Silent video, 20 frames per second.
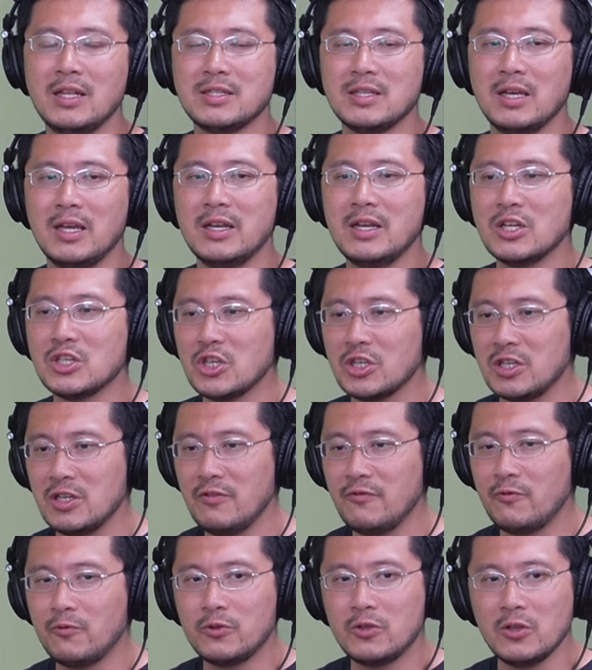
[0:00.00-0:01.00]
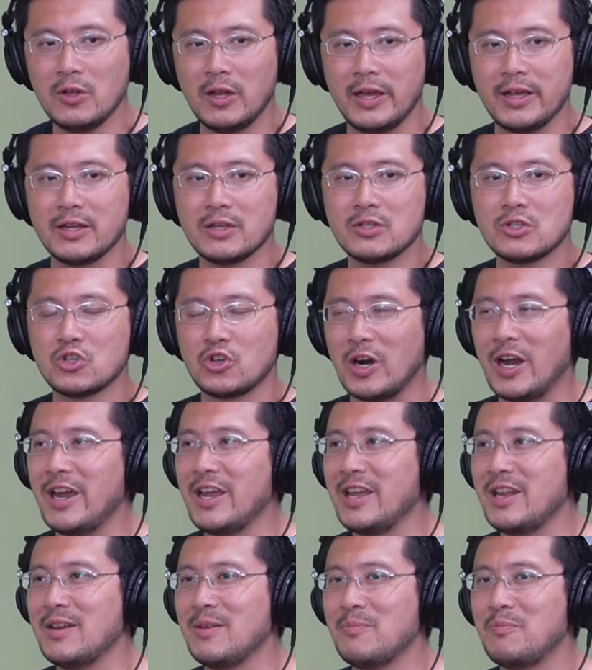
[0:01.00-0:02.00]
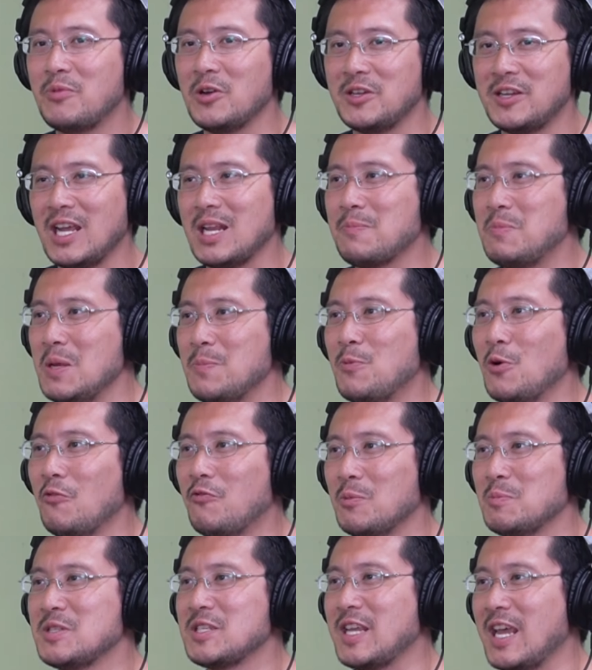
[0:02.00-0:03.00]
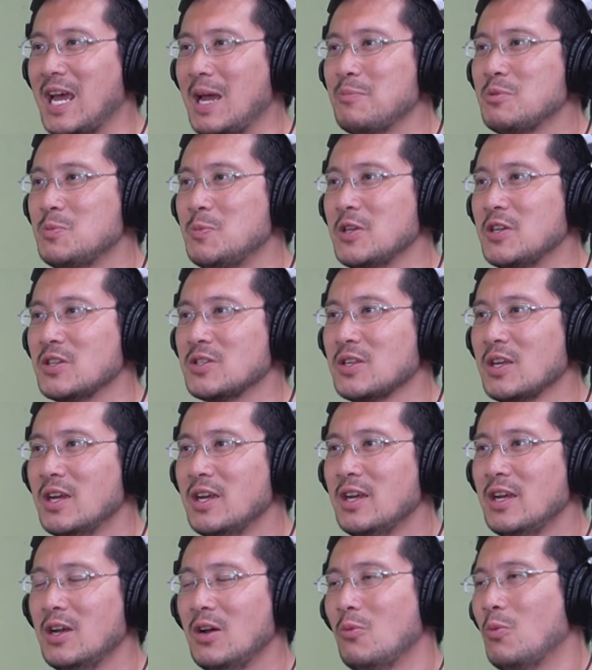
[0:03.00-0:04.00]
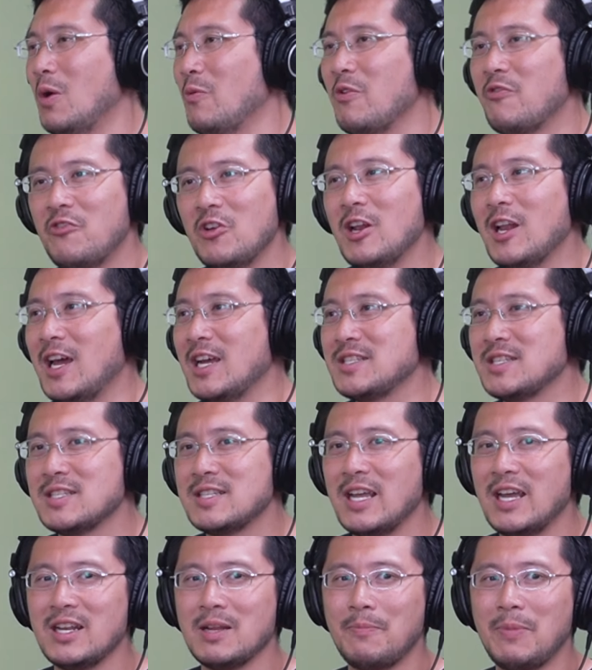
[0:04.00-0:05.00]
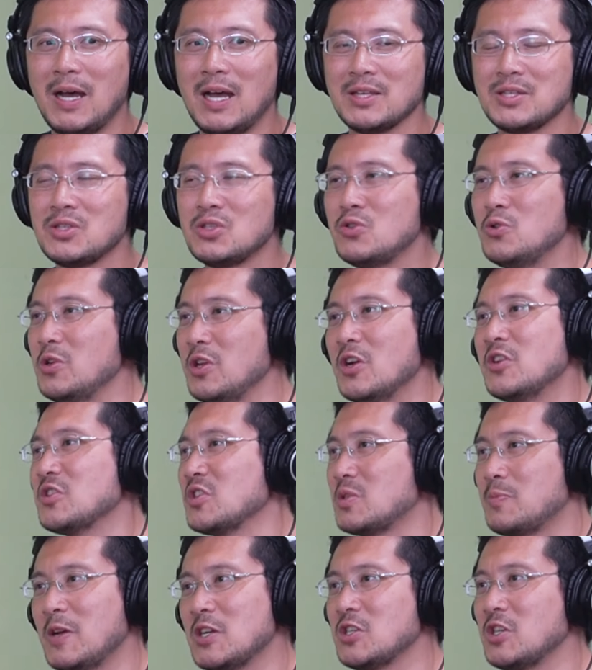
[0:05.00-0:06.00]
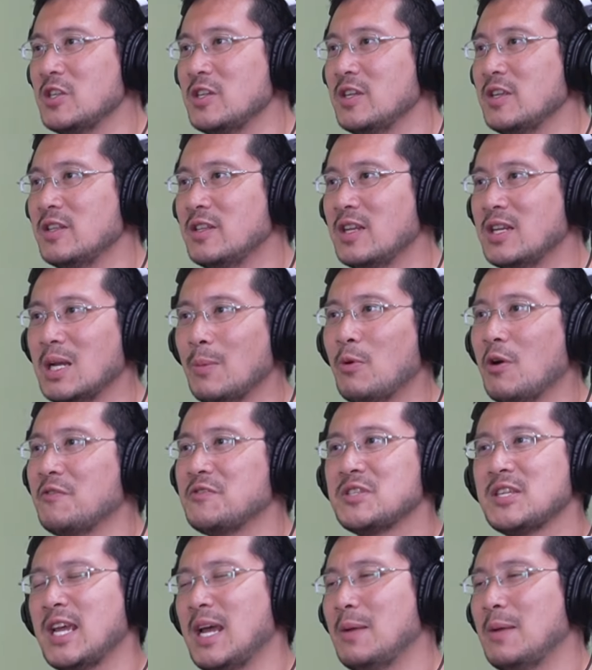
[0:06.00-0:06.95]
it's an initiative to like try and protect people from scams because what we've realized is that in the past two years, especially, the number of